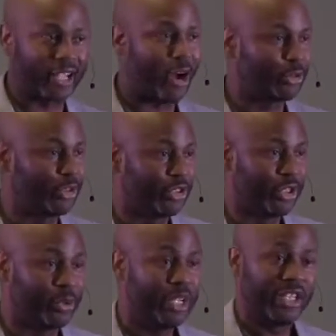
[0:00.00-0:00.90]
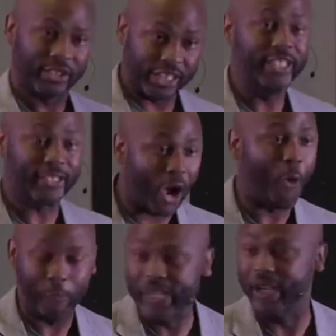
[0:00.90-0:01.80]
called you to do. She
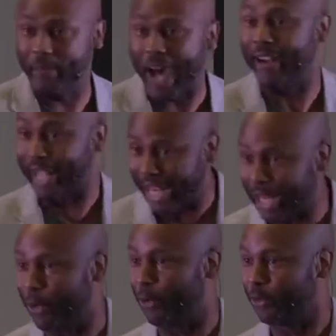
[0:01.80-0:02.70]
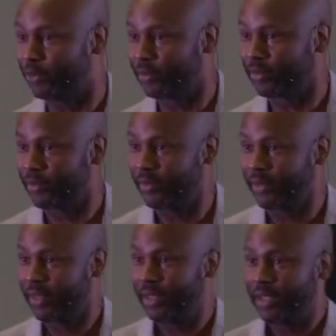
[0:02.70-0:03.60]
taught me about hell.
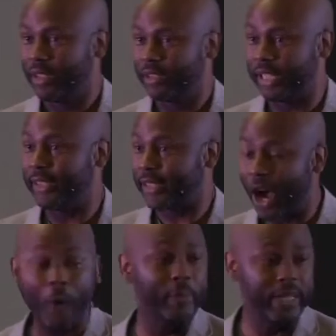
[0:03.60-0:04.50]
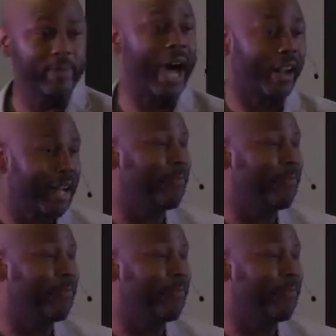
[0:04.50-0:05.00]
She taught me about,